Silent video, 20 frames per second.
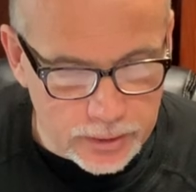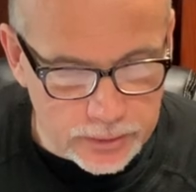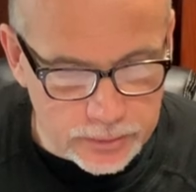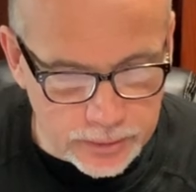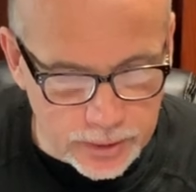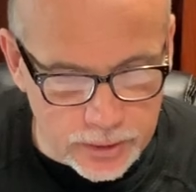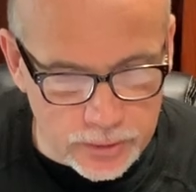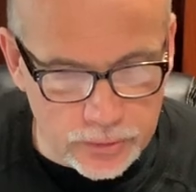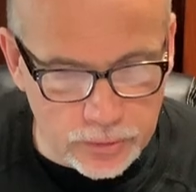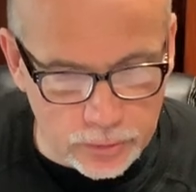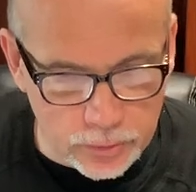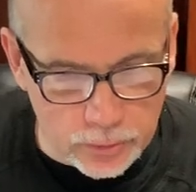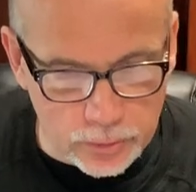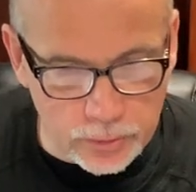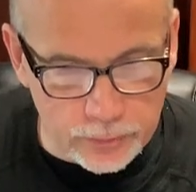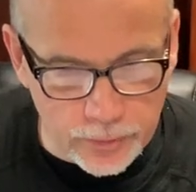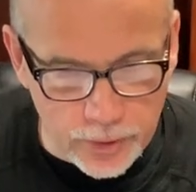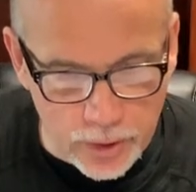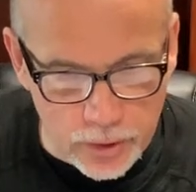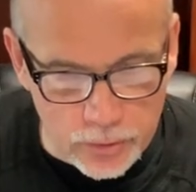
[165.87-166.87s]
says the Lord
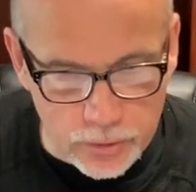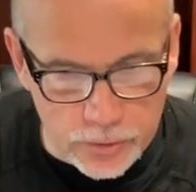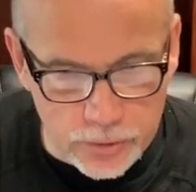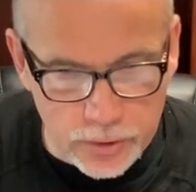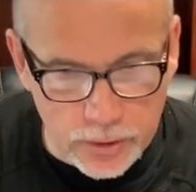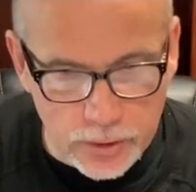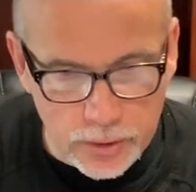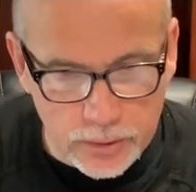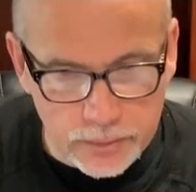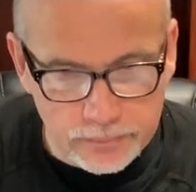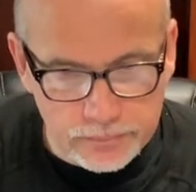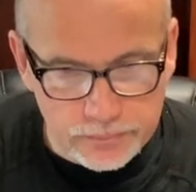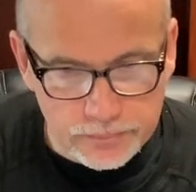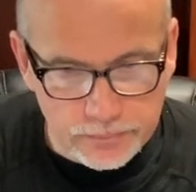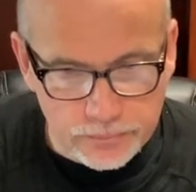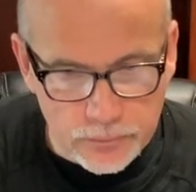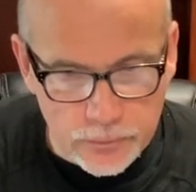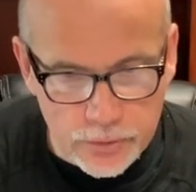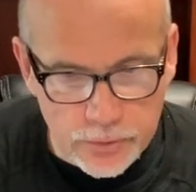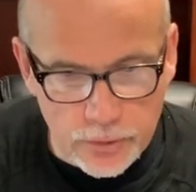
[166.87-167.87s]
of hosts,
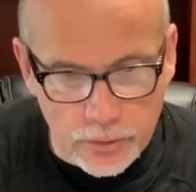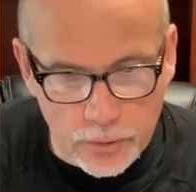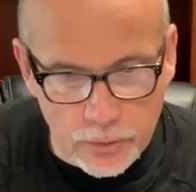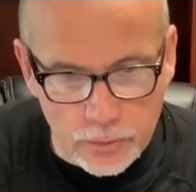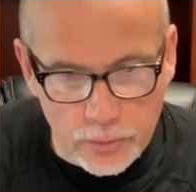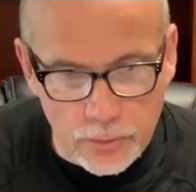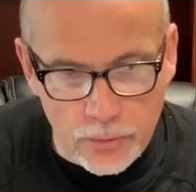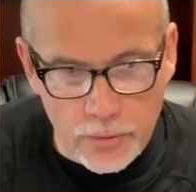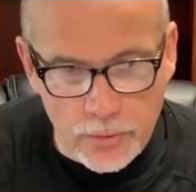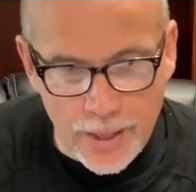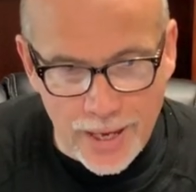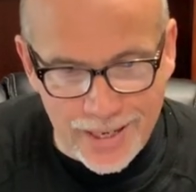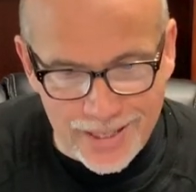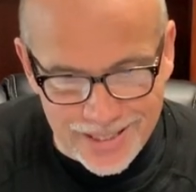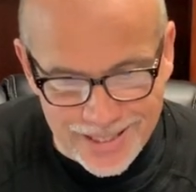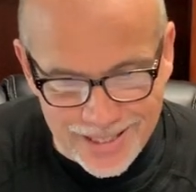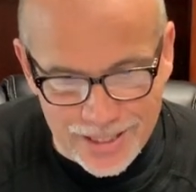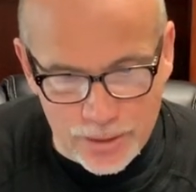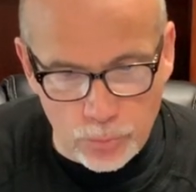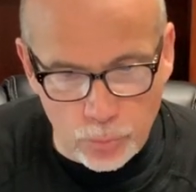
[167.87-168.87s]
so that
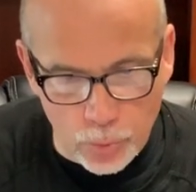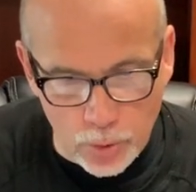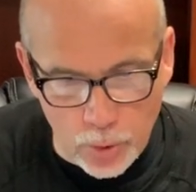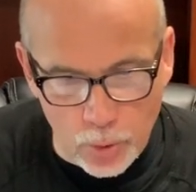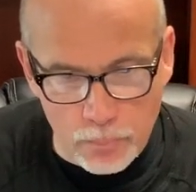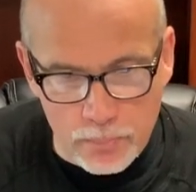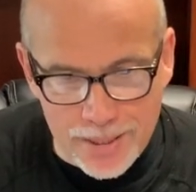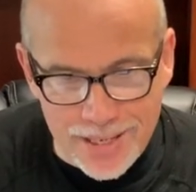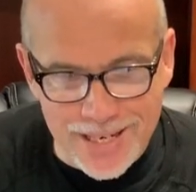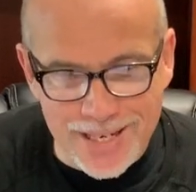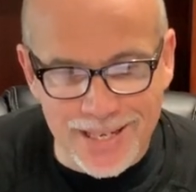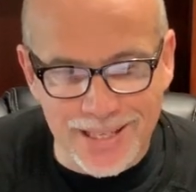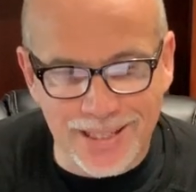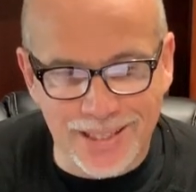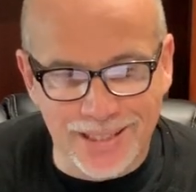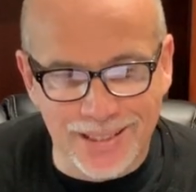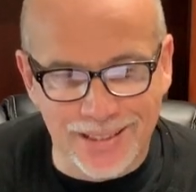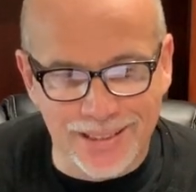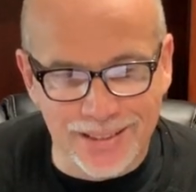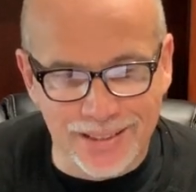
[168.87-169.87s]
it will
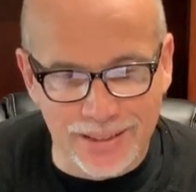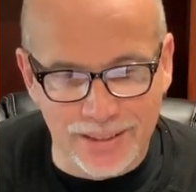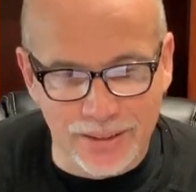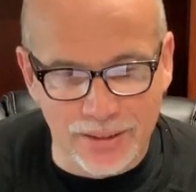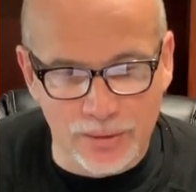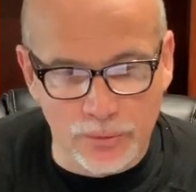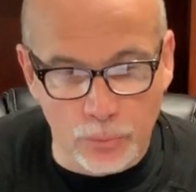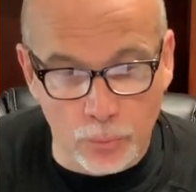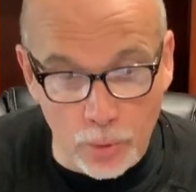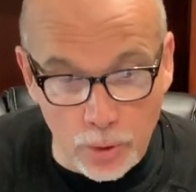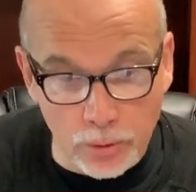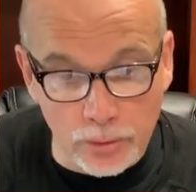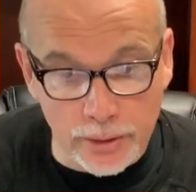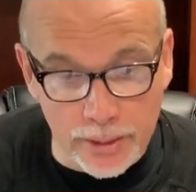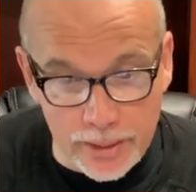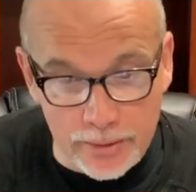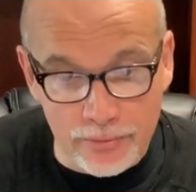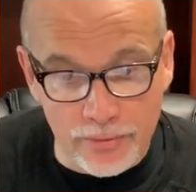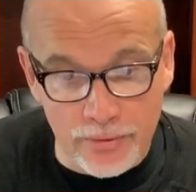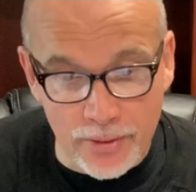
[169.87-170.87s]

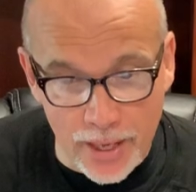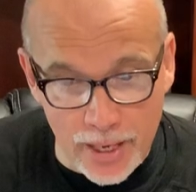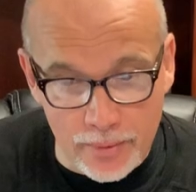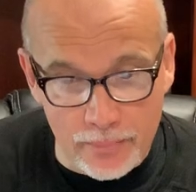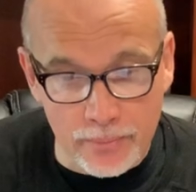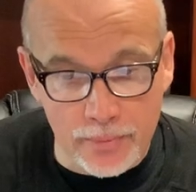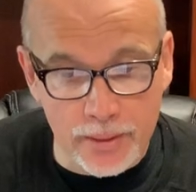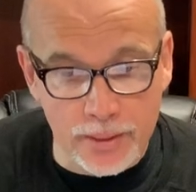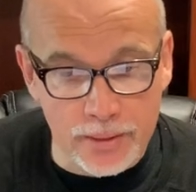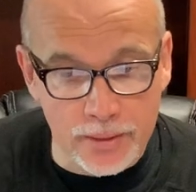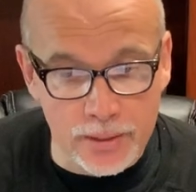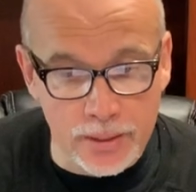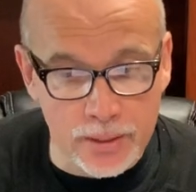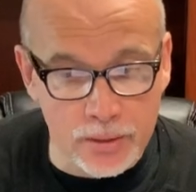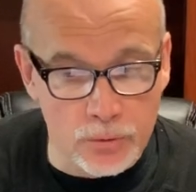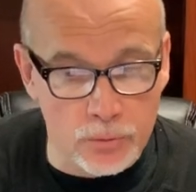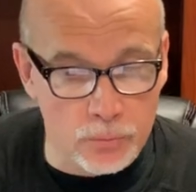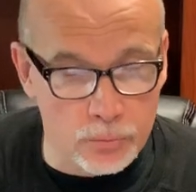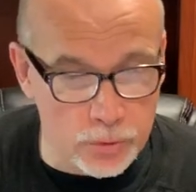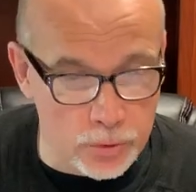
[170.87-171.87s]
leave them
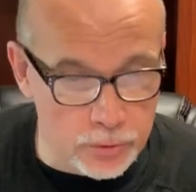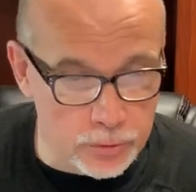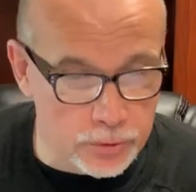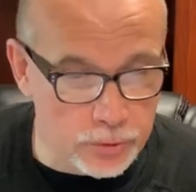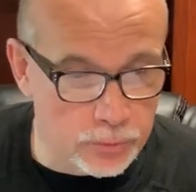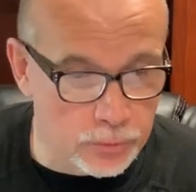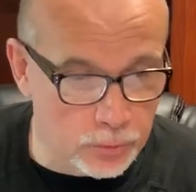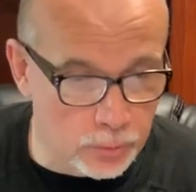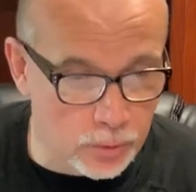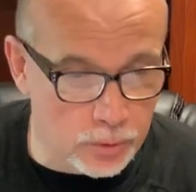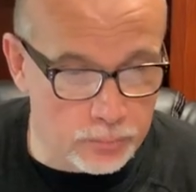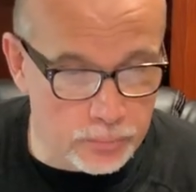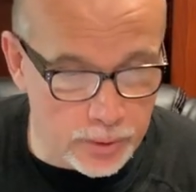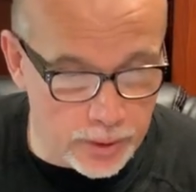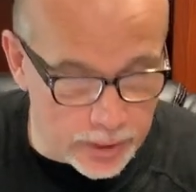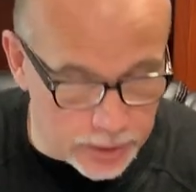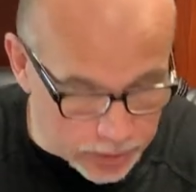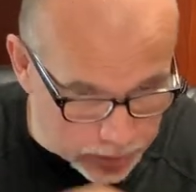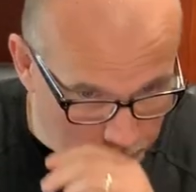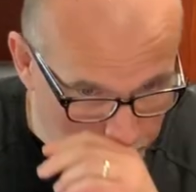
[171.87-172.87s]
neither root nor
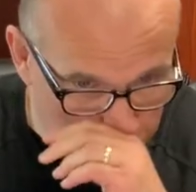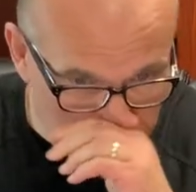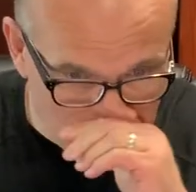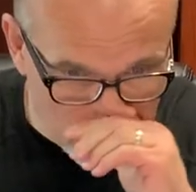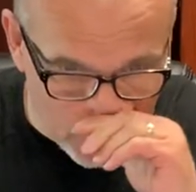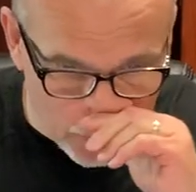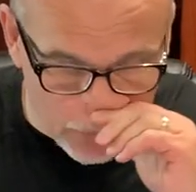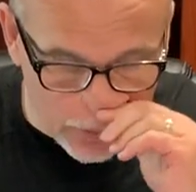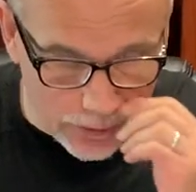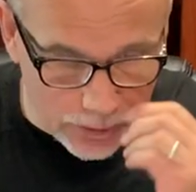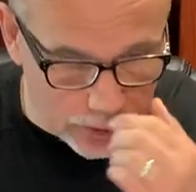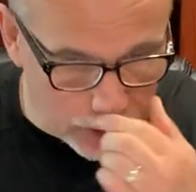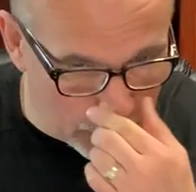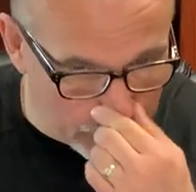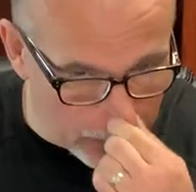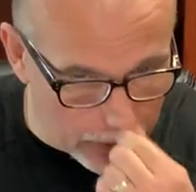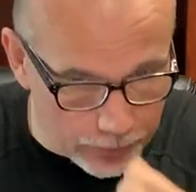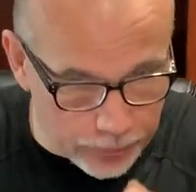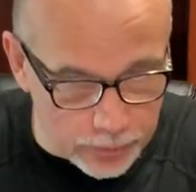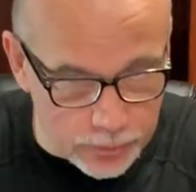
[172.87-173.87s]
branch. Now, let's
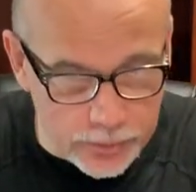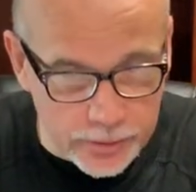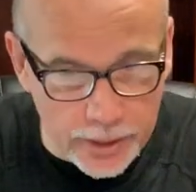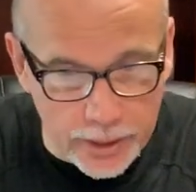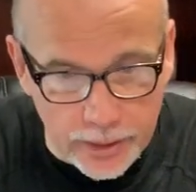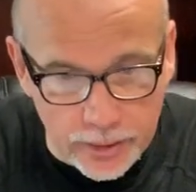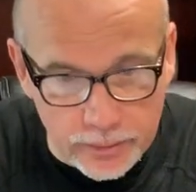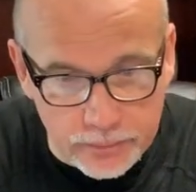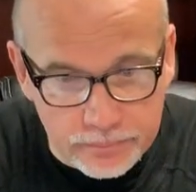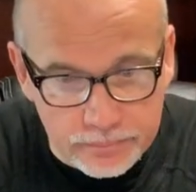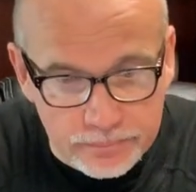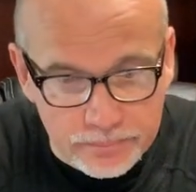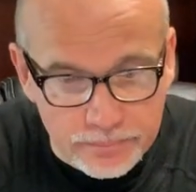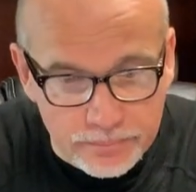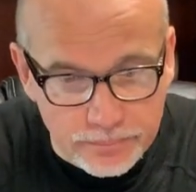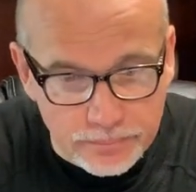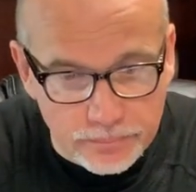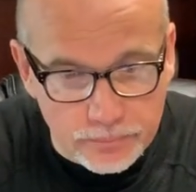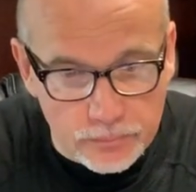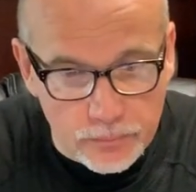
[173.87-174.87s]
stop there for a second
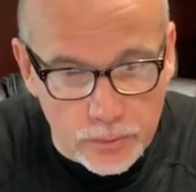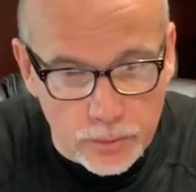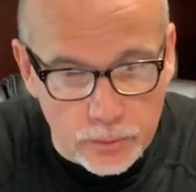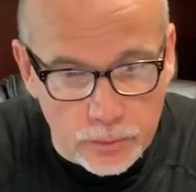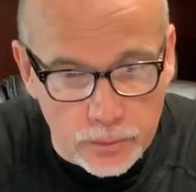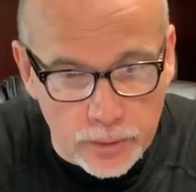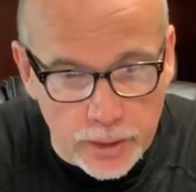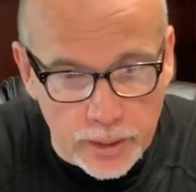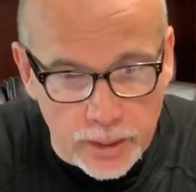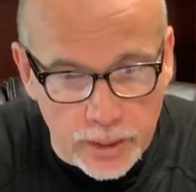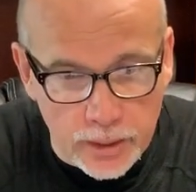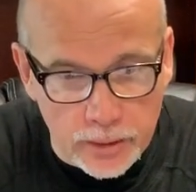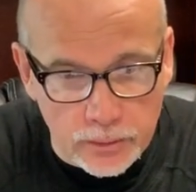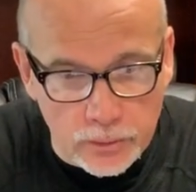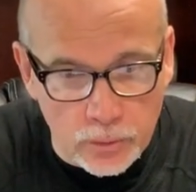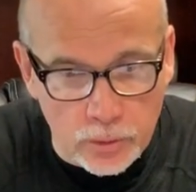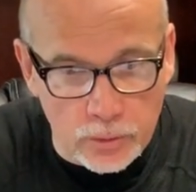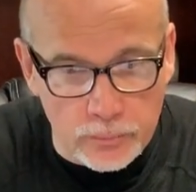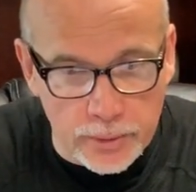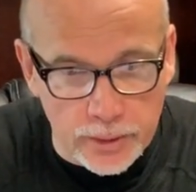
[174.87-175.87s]

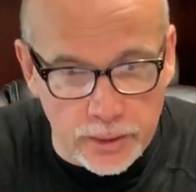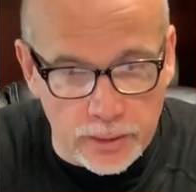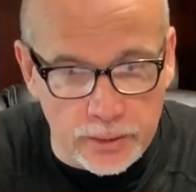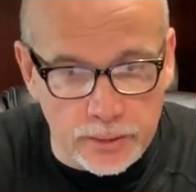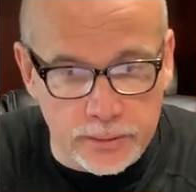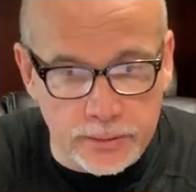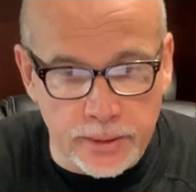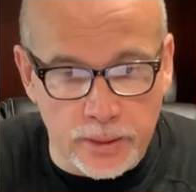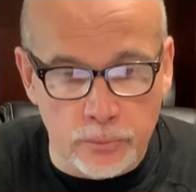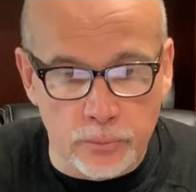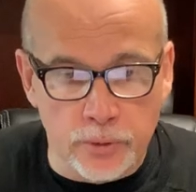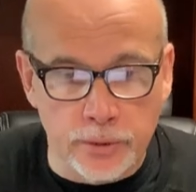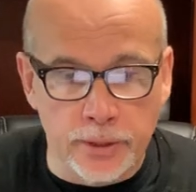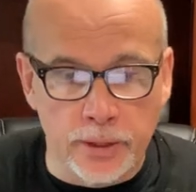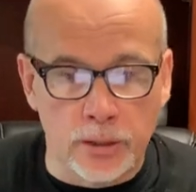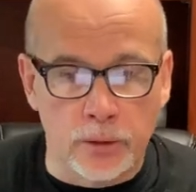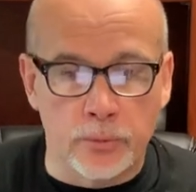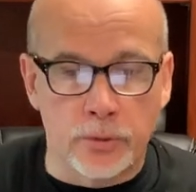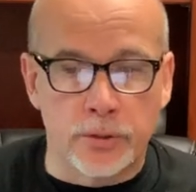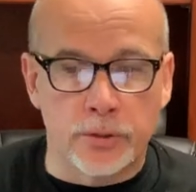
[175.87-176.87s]
or a minute and say we're
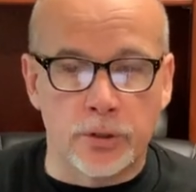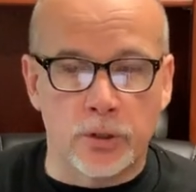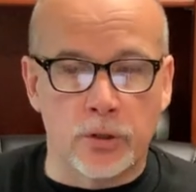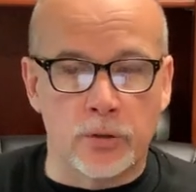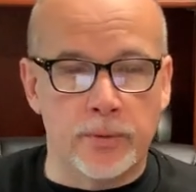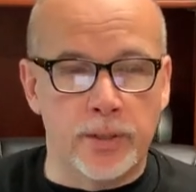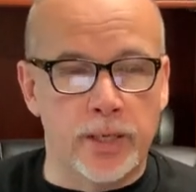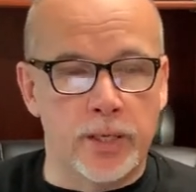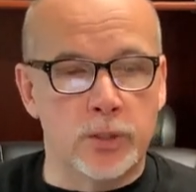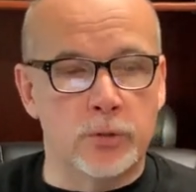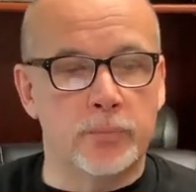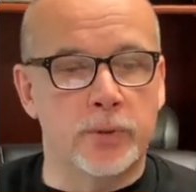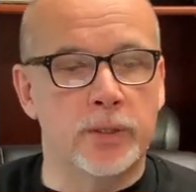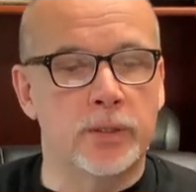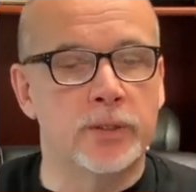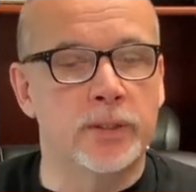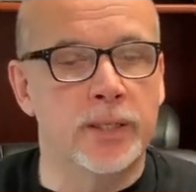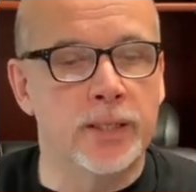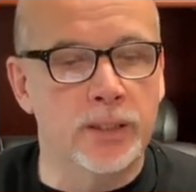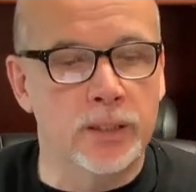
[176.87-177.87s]
dealing with a term that has
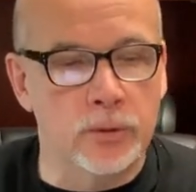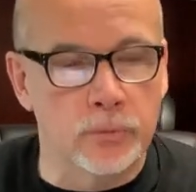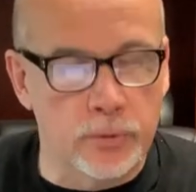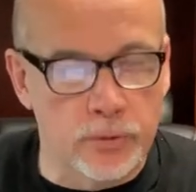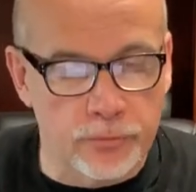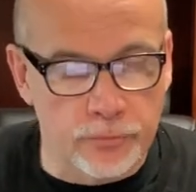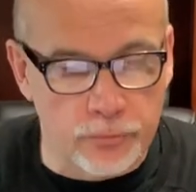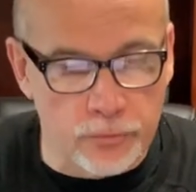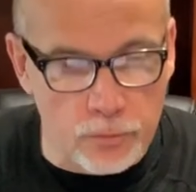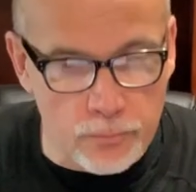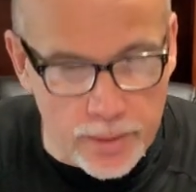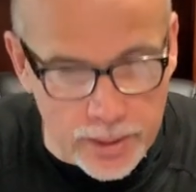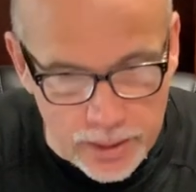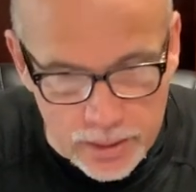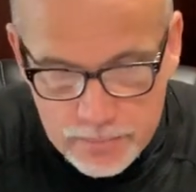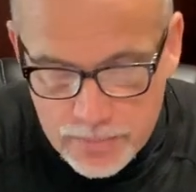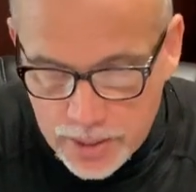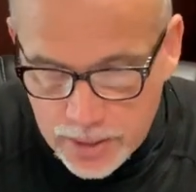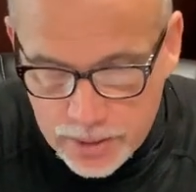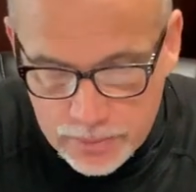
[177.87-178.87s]
been dealing with for
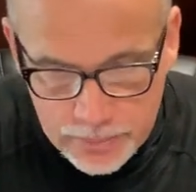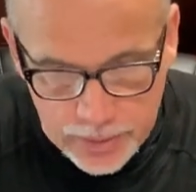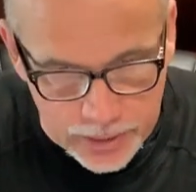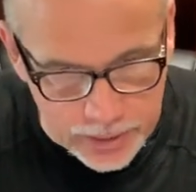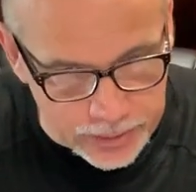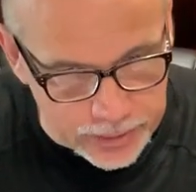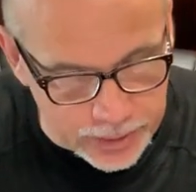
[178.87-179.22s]
many, many, many